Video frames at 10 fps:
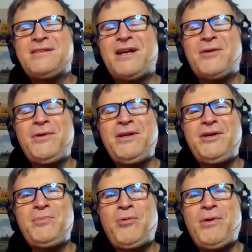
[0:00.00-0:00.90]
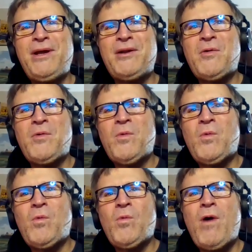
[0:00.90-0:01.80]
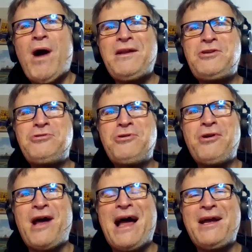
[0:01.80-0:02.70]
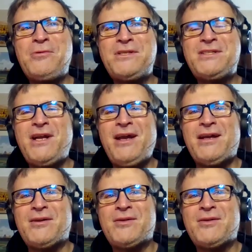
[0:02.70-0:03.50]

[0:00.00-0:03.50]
got a really good point. No, she doesn't. Why did you go to Iowa State?